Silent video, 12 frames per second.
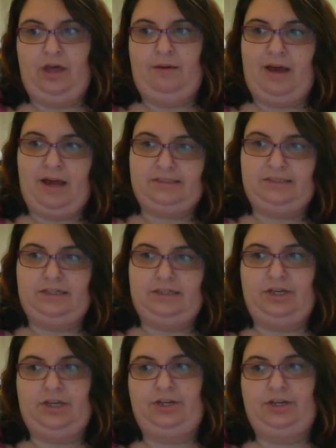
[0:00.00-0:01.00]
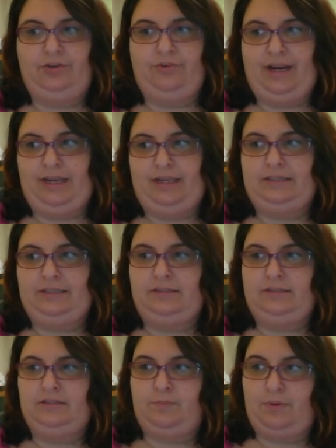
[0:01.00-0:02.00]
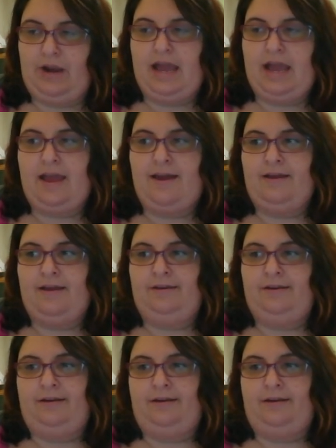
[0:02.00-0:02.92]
pasta, grains, bread,